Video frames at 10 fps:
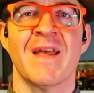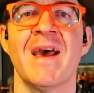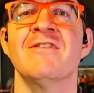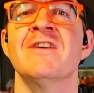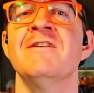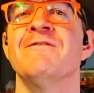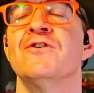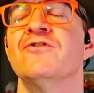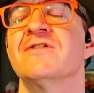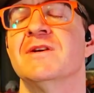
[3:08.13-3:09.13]
asking
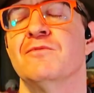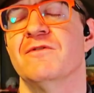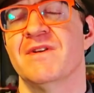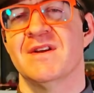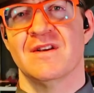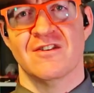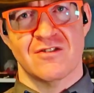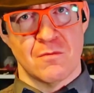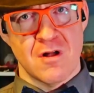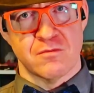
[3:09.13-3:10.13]
first can prevent a
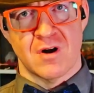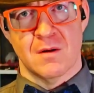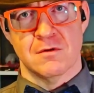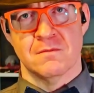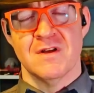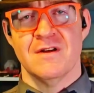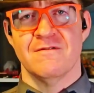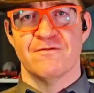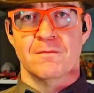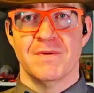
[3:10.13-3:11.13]
small problem
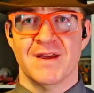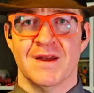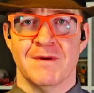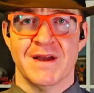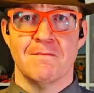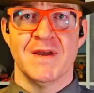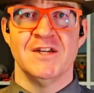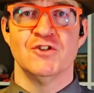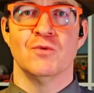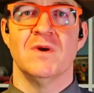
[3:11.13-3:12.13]
from becoming a
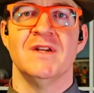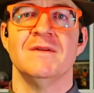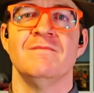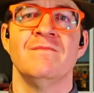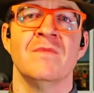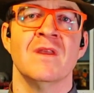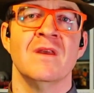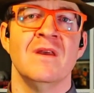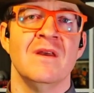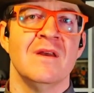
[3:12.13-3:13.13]
major one.
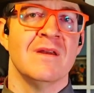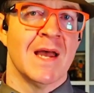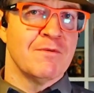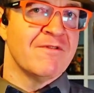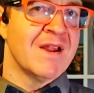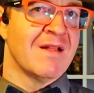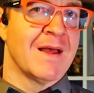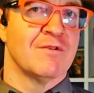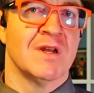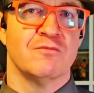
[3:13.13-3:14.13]
I provide
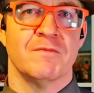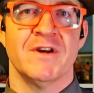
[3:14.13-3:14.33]
laptop